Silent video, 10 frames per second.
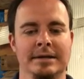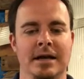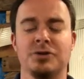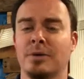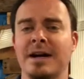
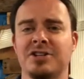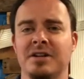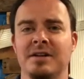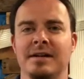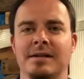
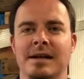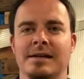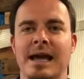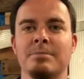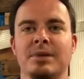direction and
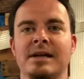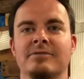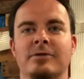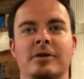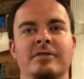game plan
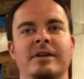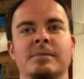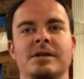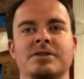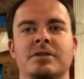for our
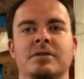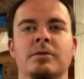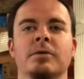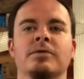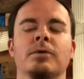families
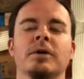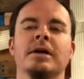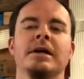going forward.